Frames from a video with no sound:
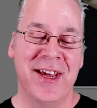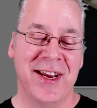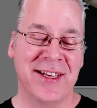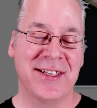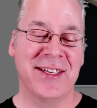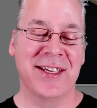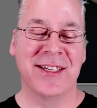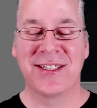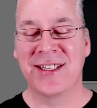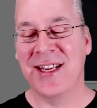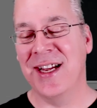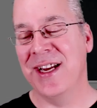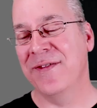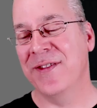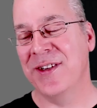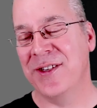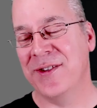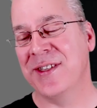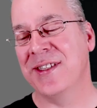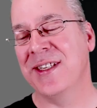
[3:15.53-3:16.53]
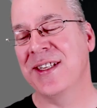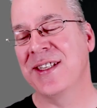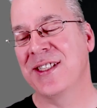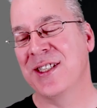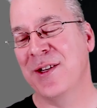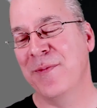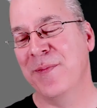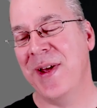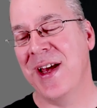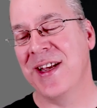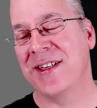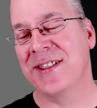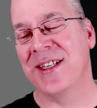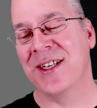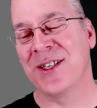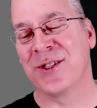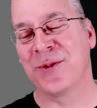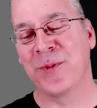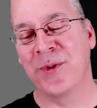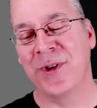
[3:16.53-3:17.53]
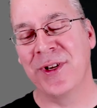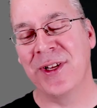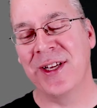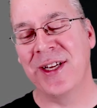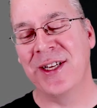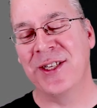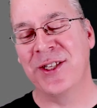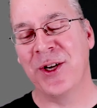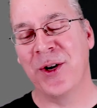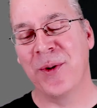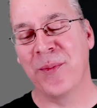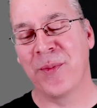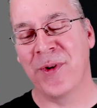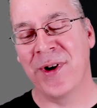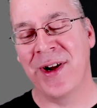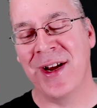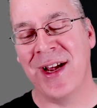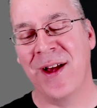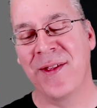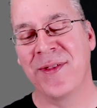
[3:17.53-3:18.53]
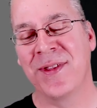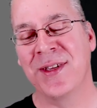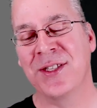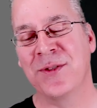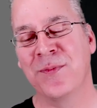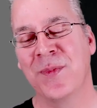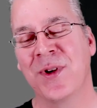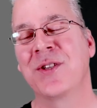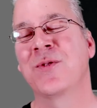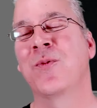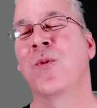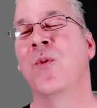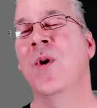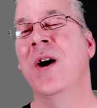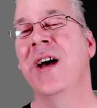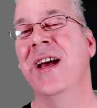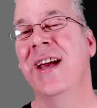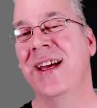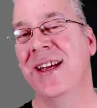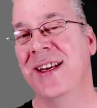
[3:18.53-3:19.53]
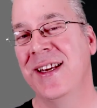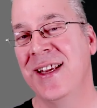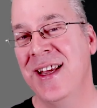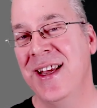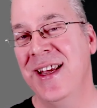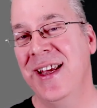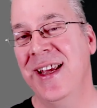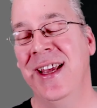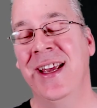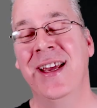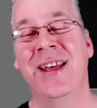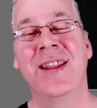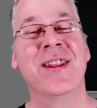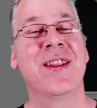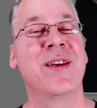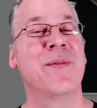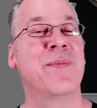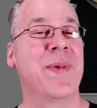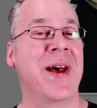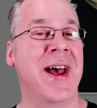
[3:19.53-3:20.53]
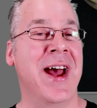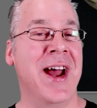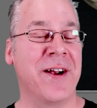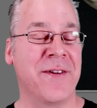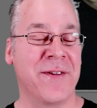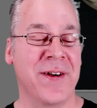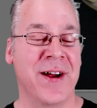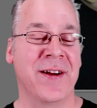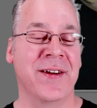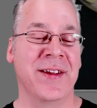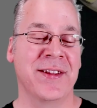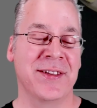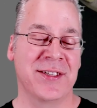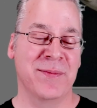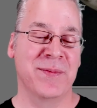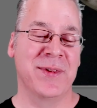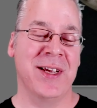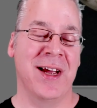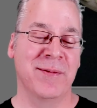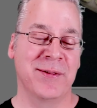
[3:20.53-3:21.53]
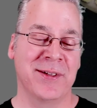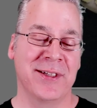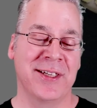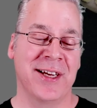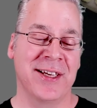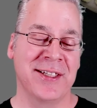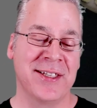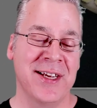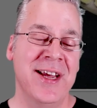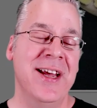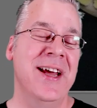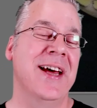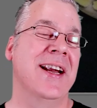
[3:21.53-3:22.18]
And it's kind of interesting. Some pastels really don't bring out this much white in the background, and sometimes it does.